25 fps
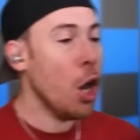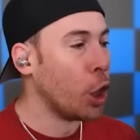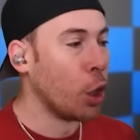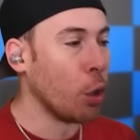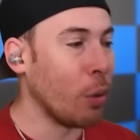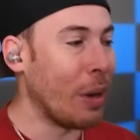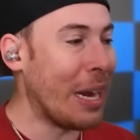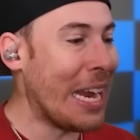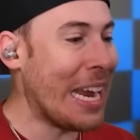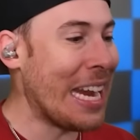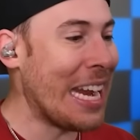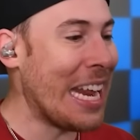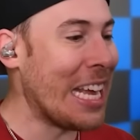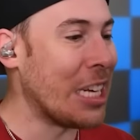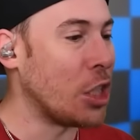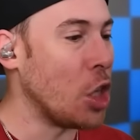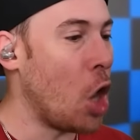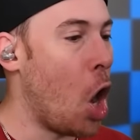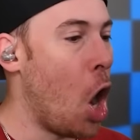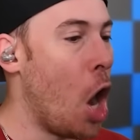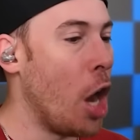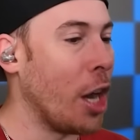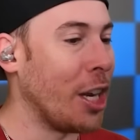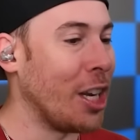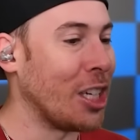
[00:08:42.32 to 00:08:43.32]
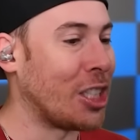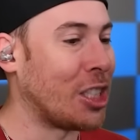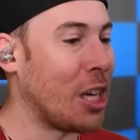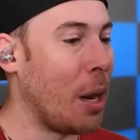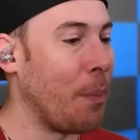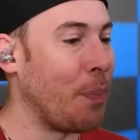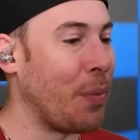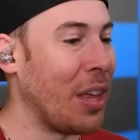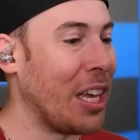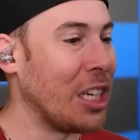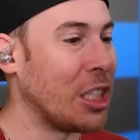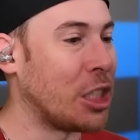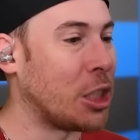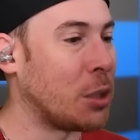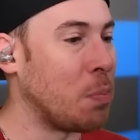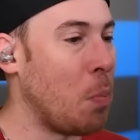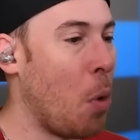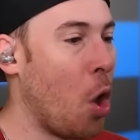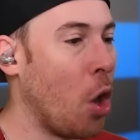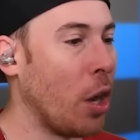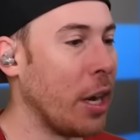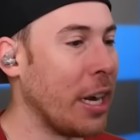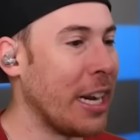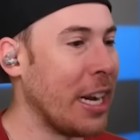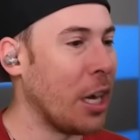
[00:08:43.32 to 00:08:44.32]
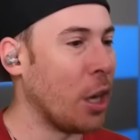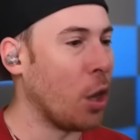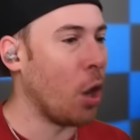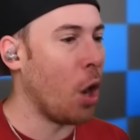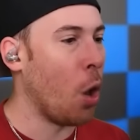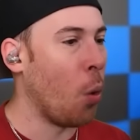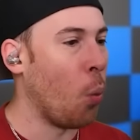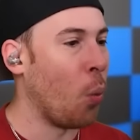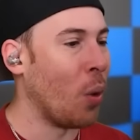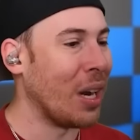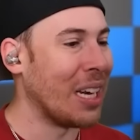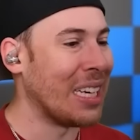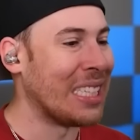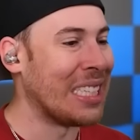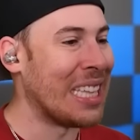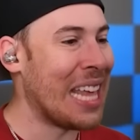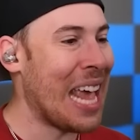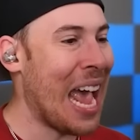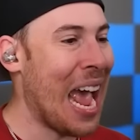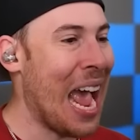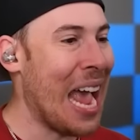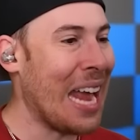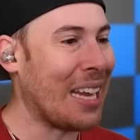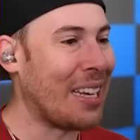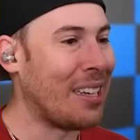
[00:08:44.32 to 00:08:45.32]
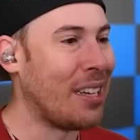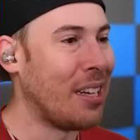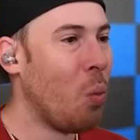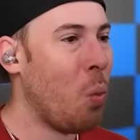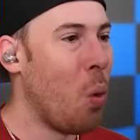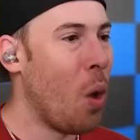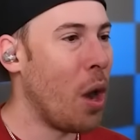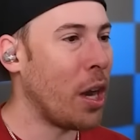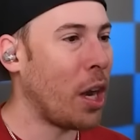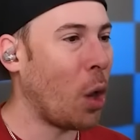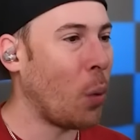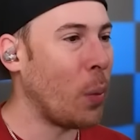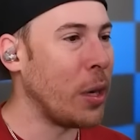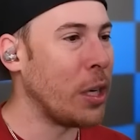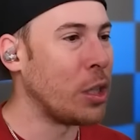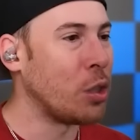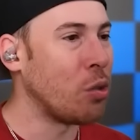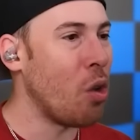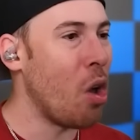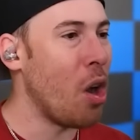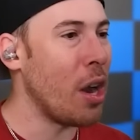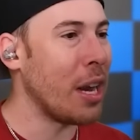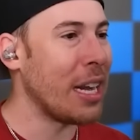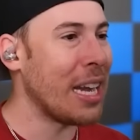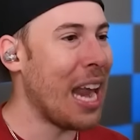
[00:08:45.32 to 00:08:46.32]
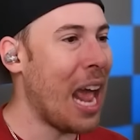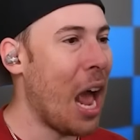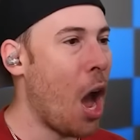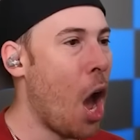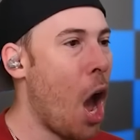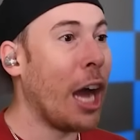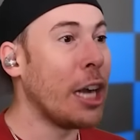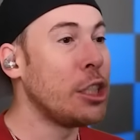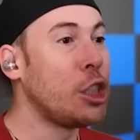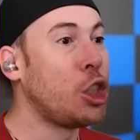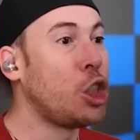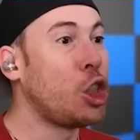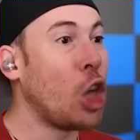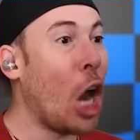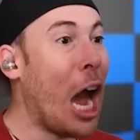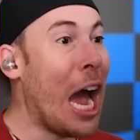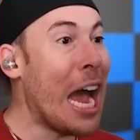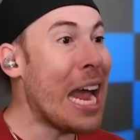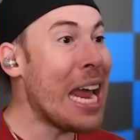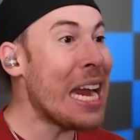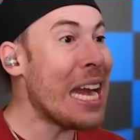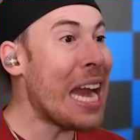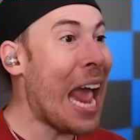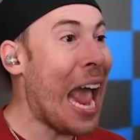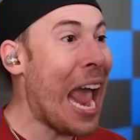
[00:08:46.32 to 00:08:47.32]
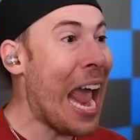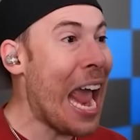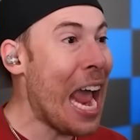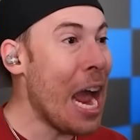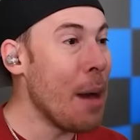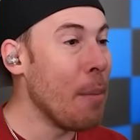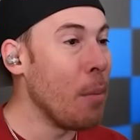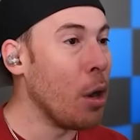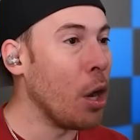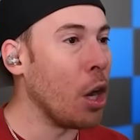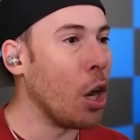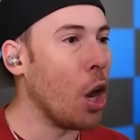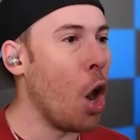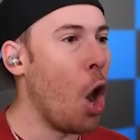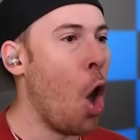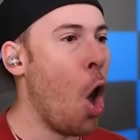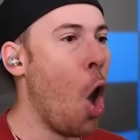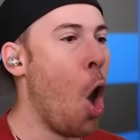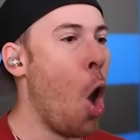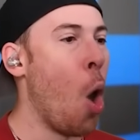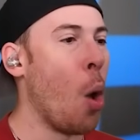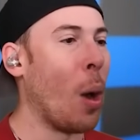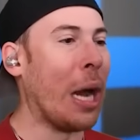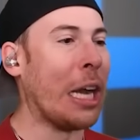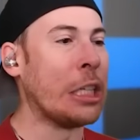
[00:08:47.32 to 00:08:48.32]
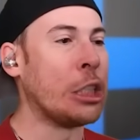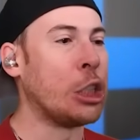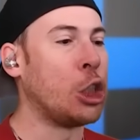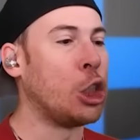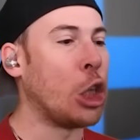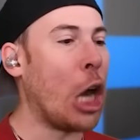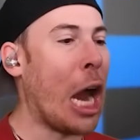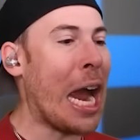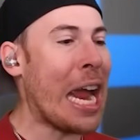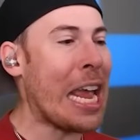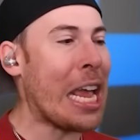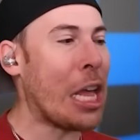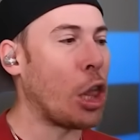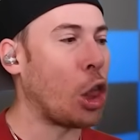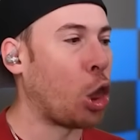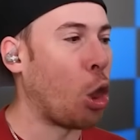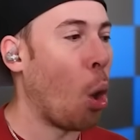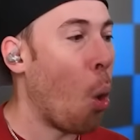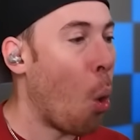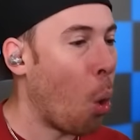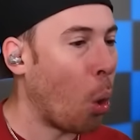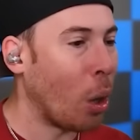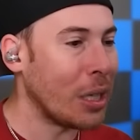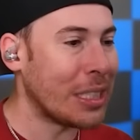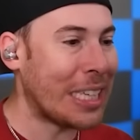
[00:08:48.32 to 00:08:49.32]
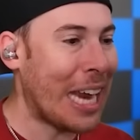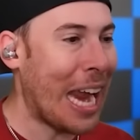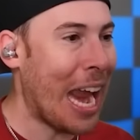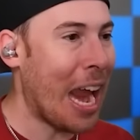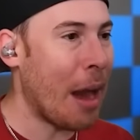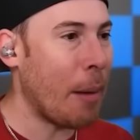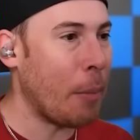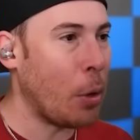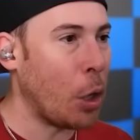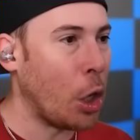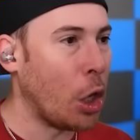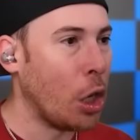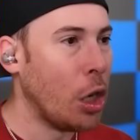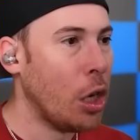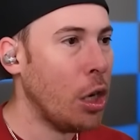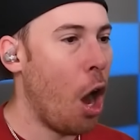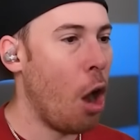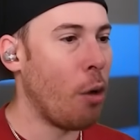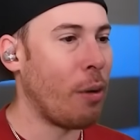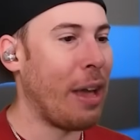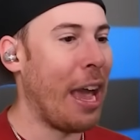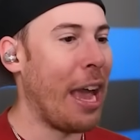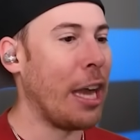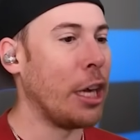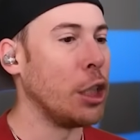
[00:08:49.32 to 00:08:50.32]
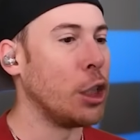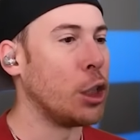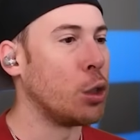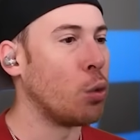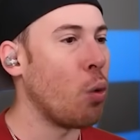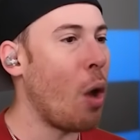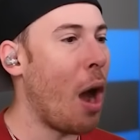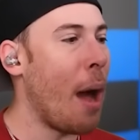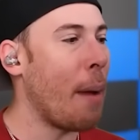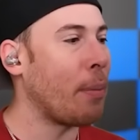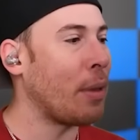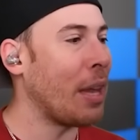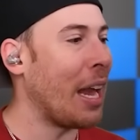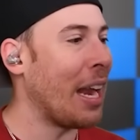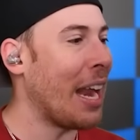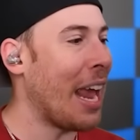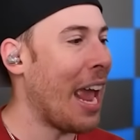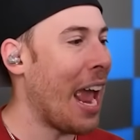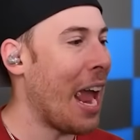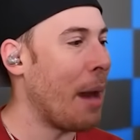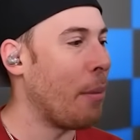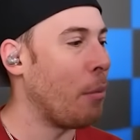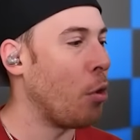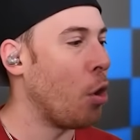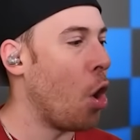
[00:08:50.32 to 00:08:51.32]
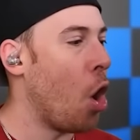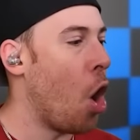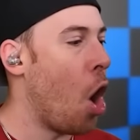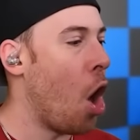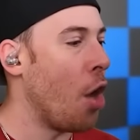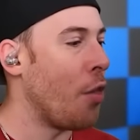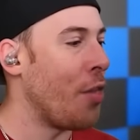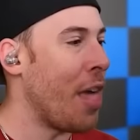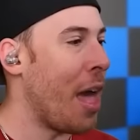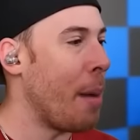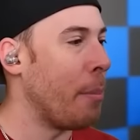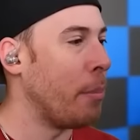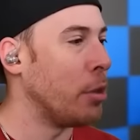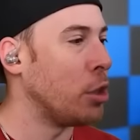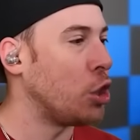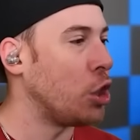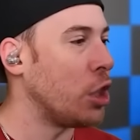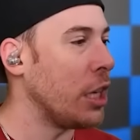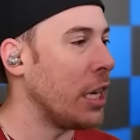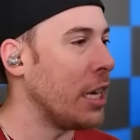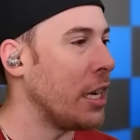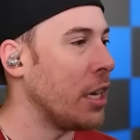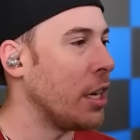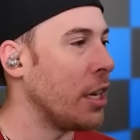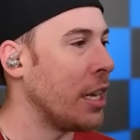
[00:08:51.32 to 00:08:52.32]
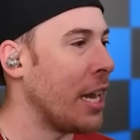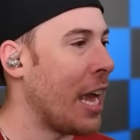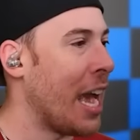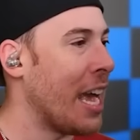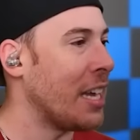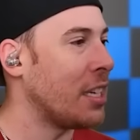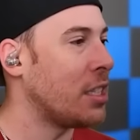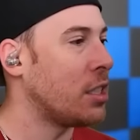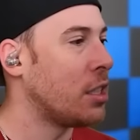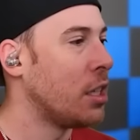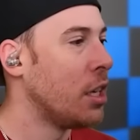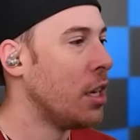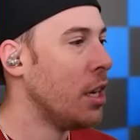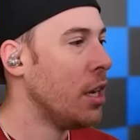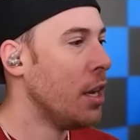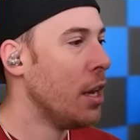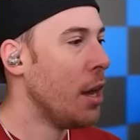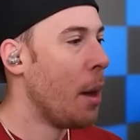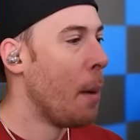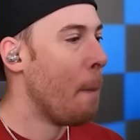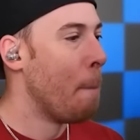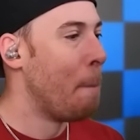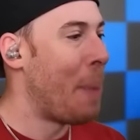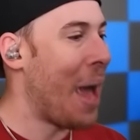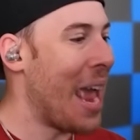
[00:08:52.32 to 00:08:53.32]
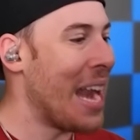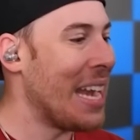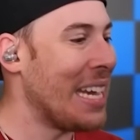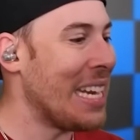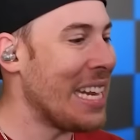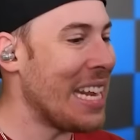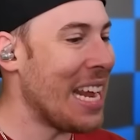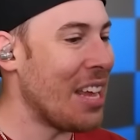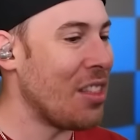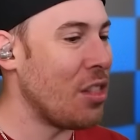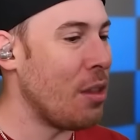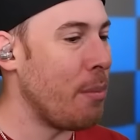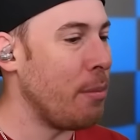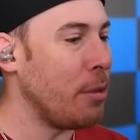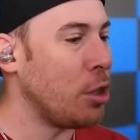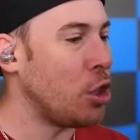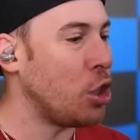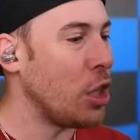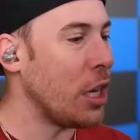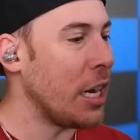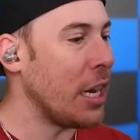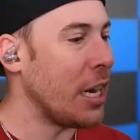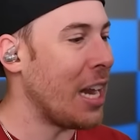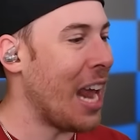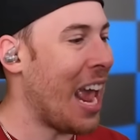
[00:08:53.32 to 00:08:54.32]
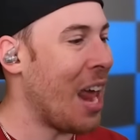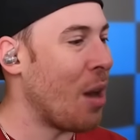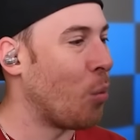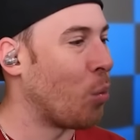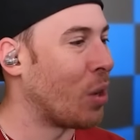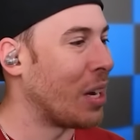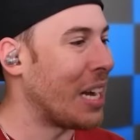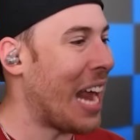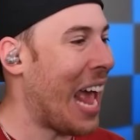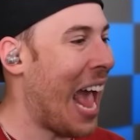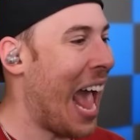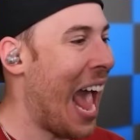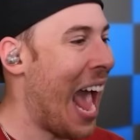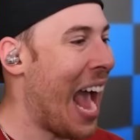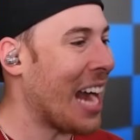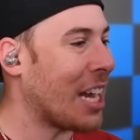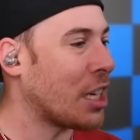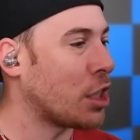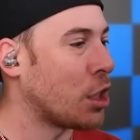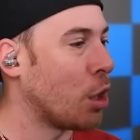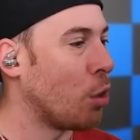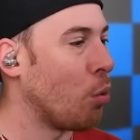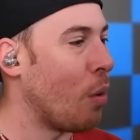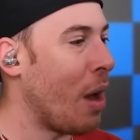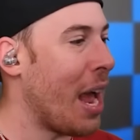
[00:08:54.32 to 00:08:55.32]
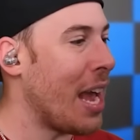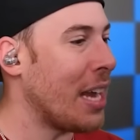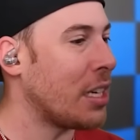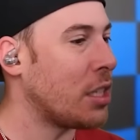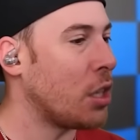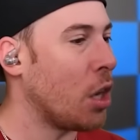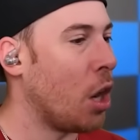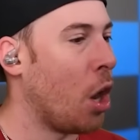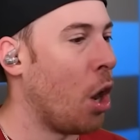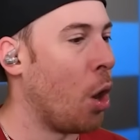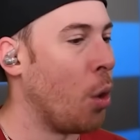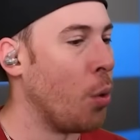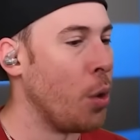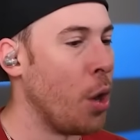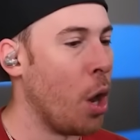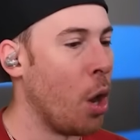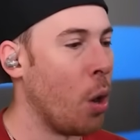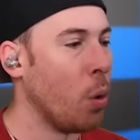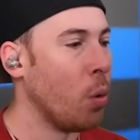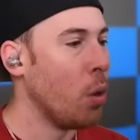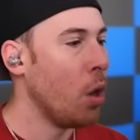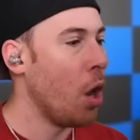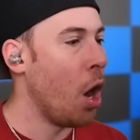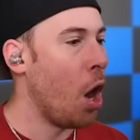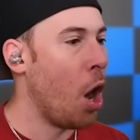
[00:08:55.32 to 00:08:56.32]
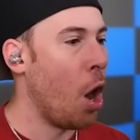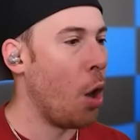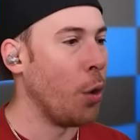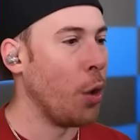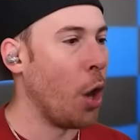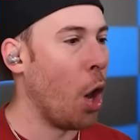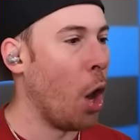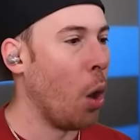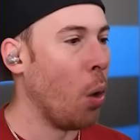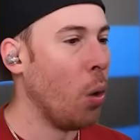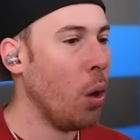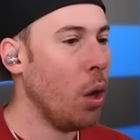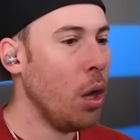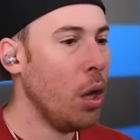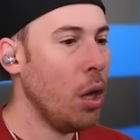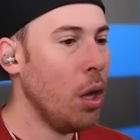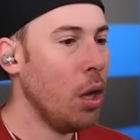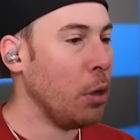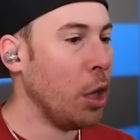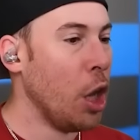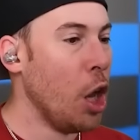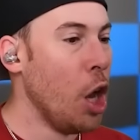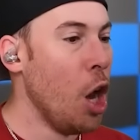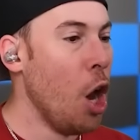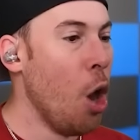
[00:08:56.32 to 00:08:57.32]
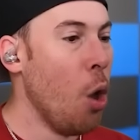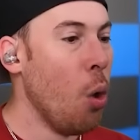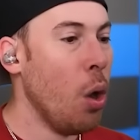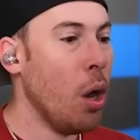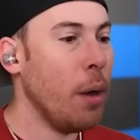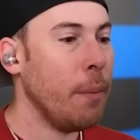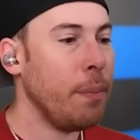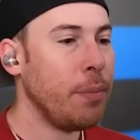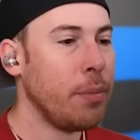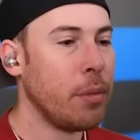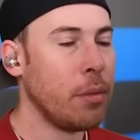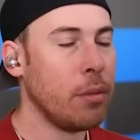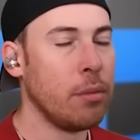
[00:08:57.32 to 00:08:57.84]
Green is on to something smart here. What is that? What are we drawing now? A giant hammer! Oh, a giant Thor's hammer. Okay, drop that hammer on that machine. Yes. Bendy in the machine. And we're gonna axe the rest. Oh no. Oh no. Blue!